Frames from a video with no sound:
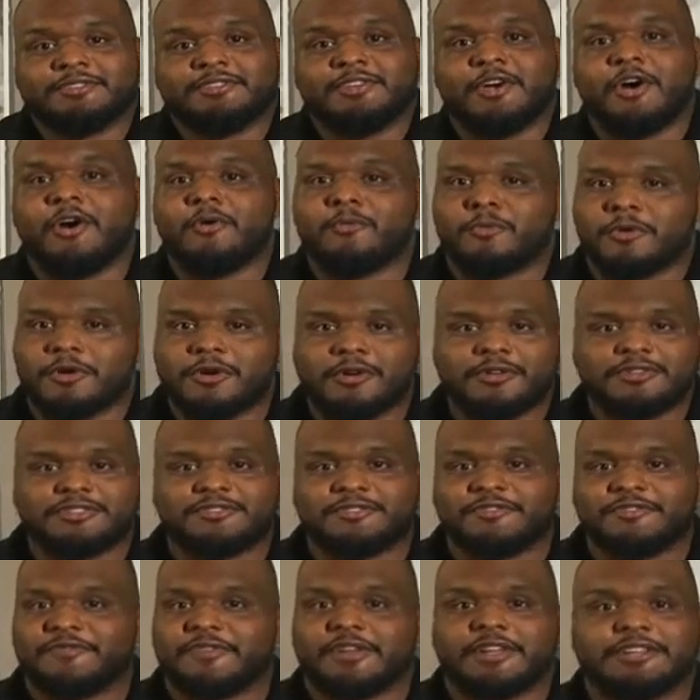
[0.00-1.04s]
The whole world
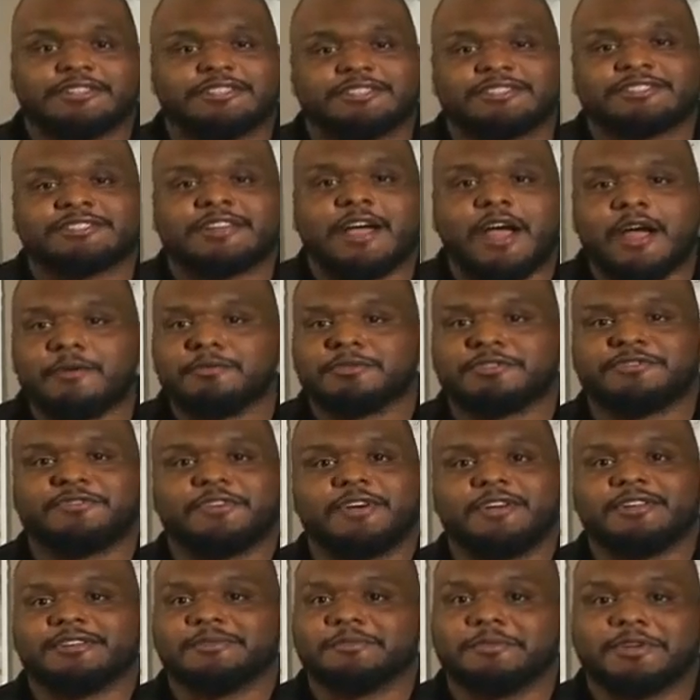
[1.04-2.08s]
felt like the sky was
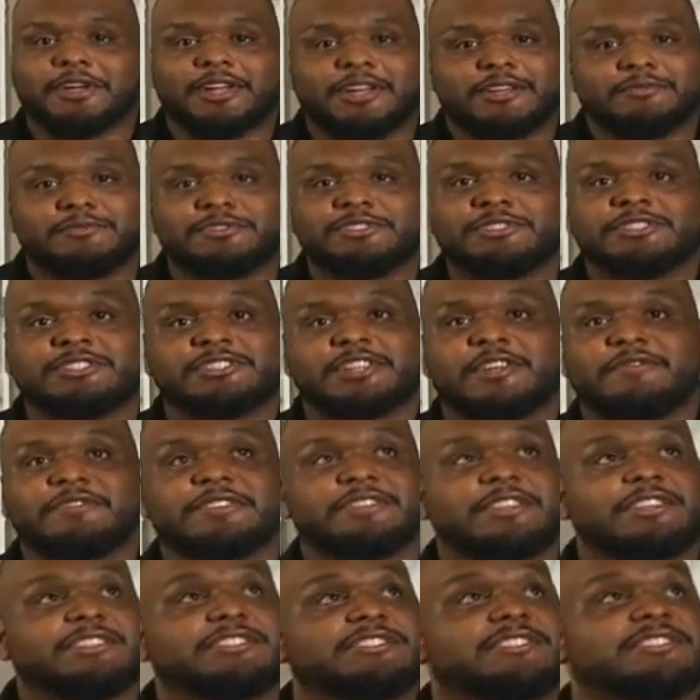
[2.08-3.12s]
falling, man. It was just
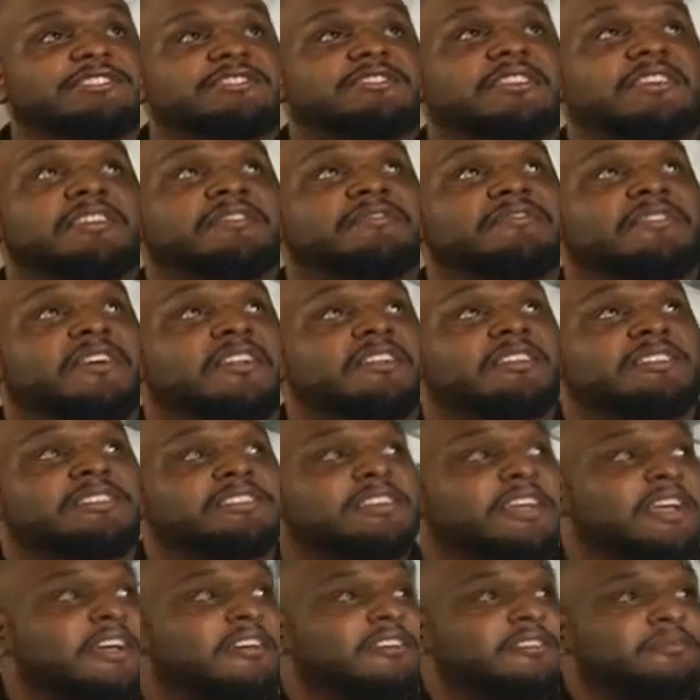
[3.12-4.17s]
everything just started falling
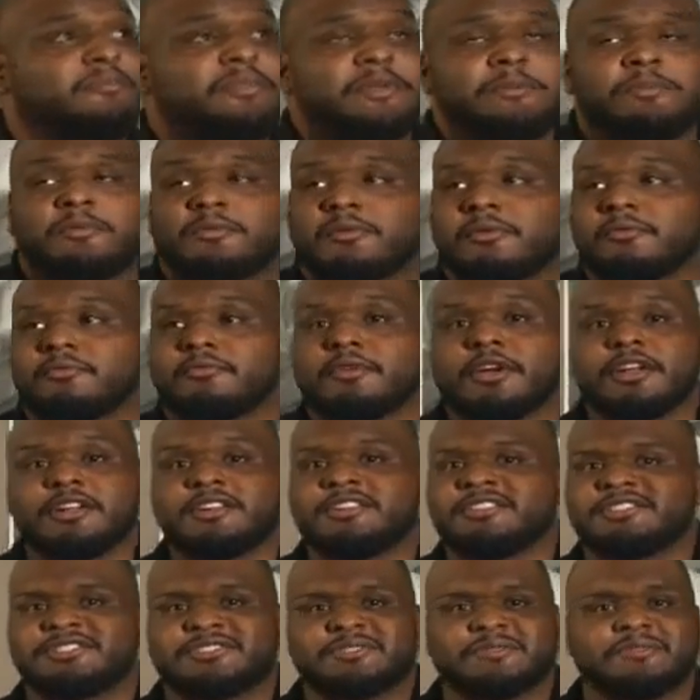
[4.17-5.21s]
down, and people were
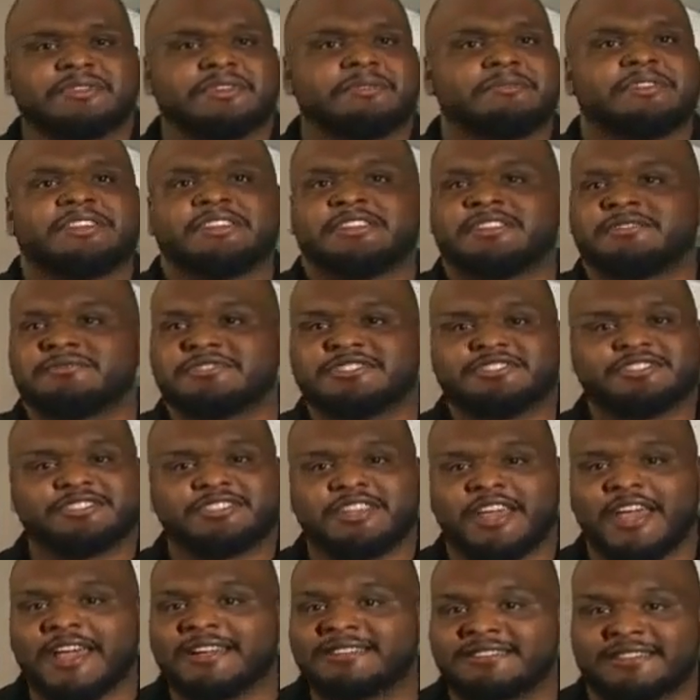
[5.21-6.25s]
running and screaming, and it was just
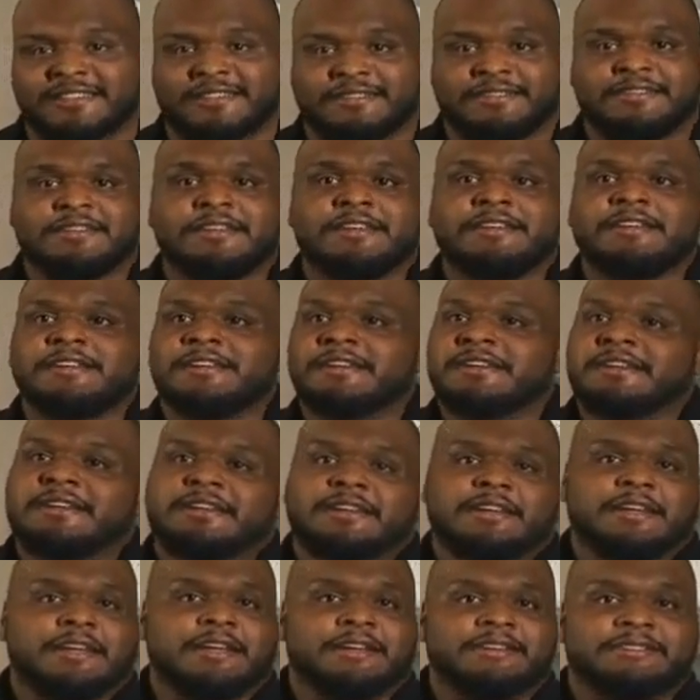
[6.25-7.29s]
hectic.
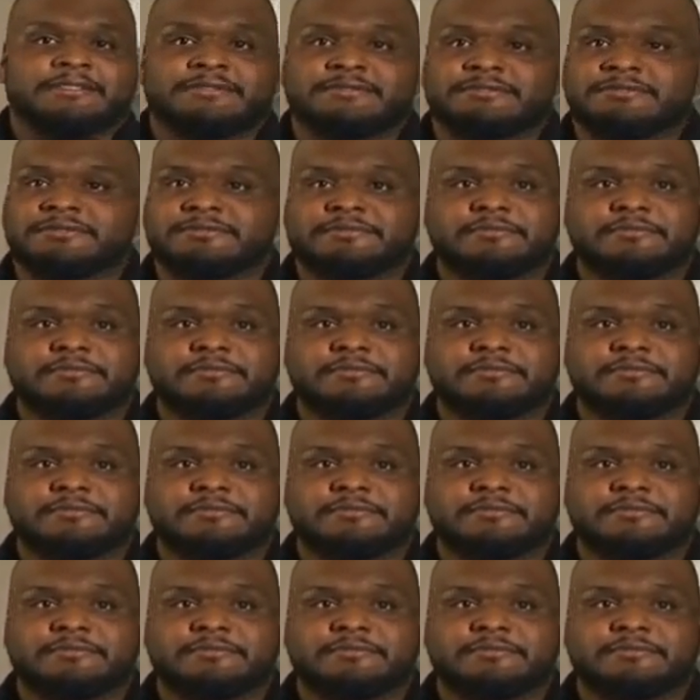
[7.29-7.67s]
And